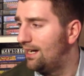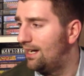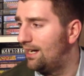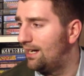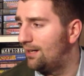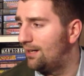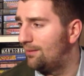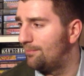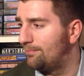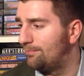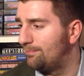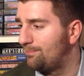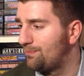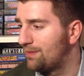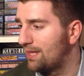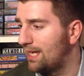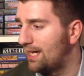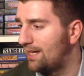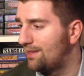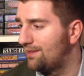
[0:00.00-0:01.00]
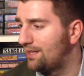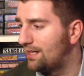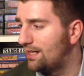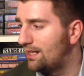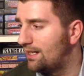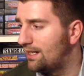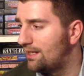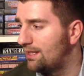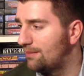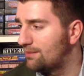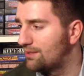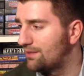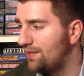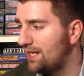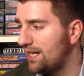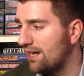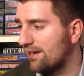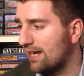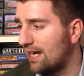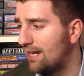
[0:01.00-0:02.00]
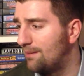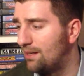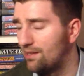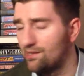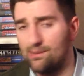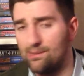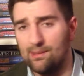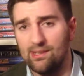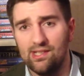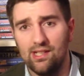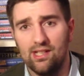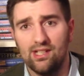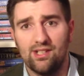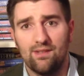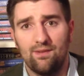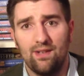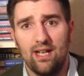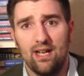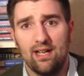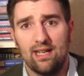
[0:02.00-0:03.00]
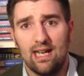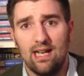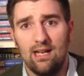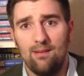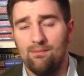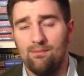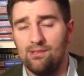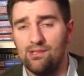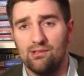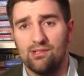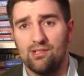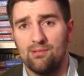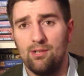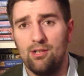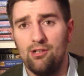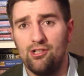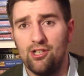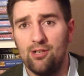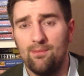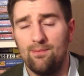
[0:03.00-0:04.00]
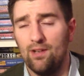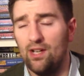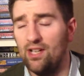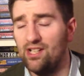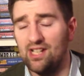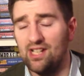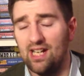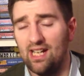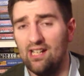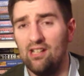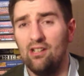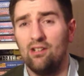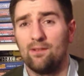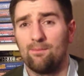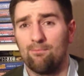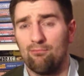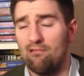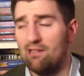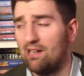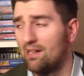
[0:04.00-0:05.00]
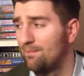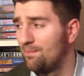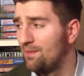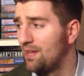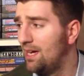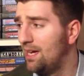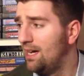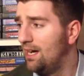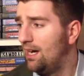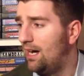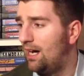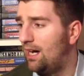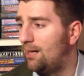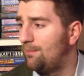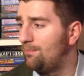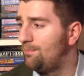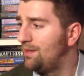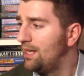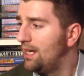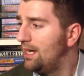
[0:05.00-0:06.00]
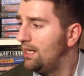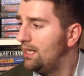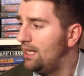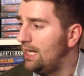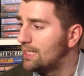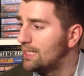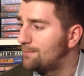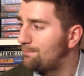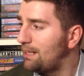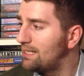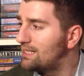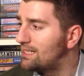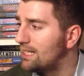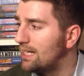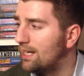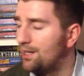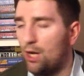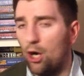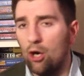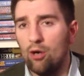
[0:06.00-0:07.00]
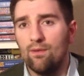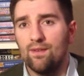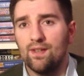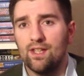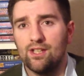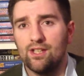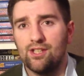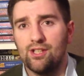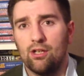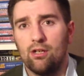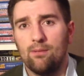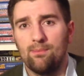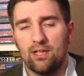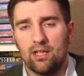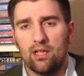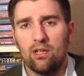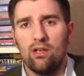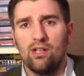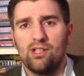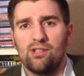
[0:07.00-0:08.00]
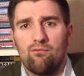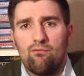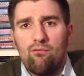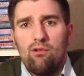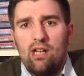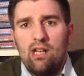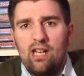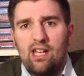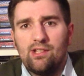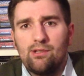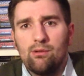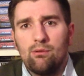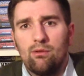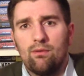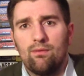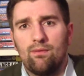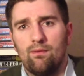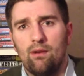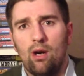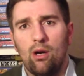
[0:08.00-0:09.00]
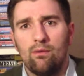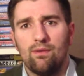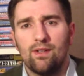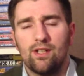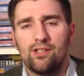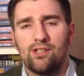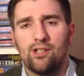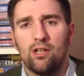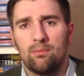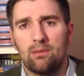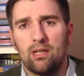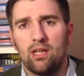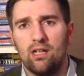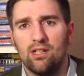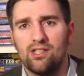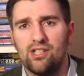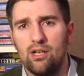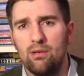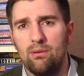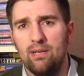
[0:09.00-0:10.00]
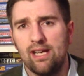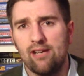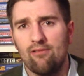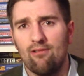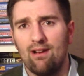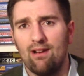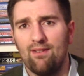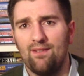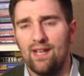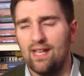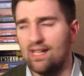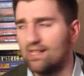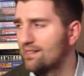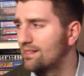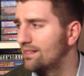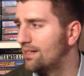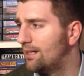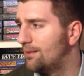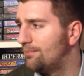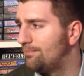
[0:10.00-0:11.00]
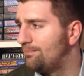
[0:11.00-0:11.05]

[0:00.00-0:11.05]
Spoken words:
There was a video game out, so I searched for video game, saw some YouTube footage, and it looked brilliant. It's basically an over-the-top. The guys are really sort of over-the-top cartoony graphics,